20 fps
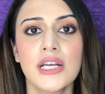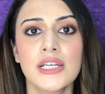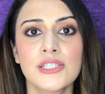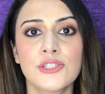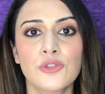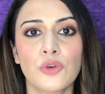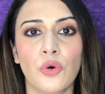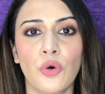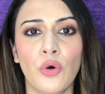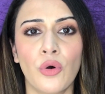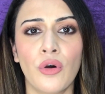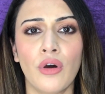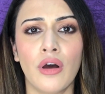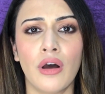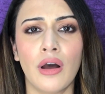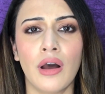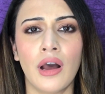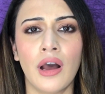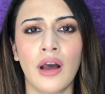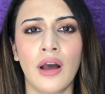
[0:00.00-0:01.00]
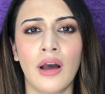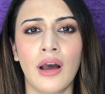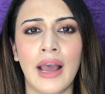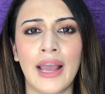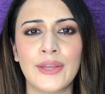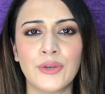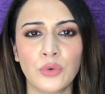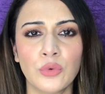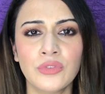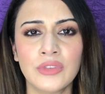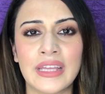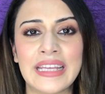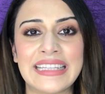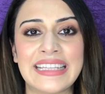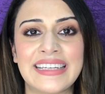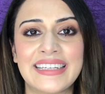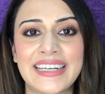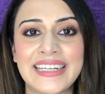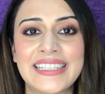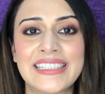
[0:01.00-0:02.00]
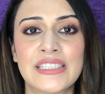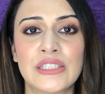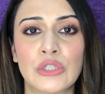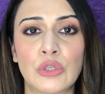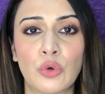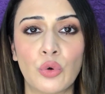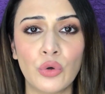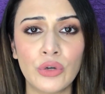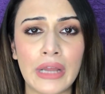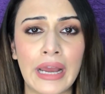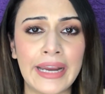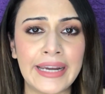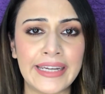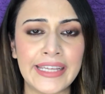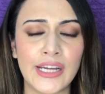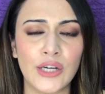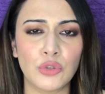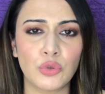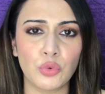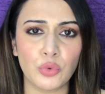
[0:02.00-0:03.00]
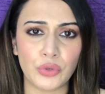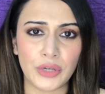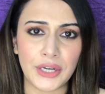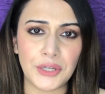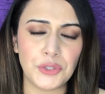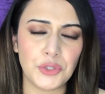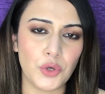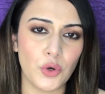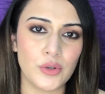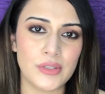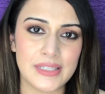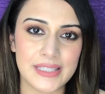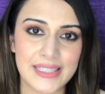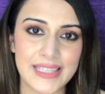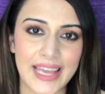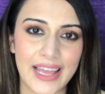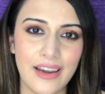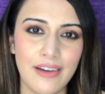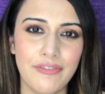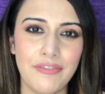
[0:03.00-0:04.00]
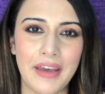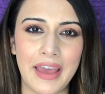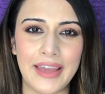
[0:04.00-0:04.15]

So I don't think that it is a good idea to rate yourself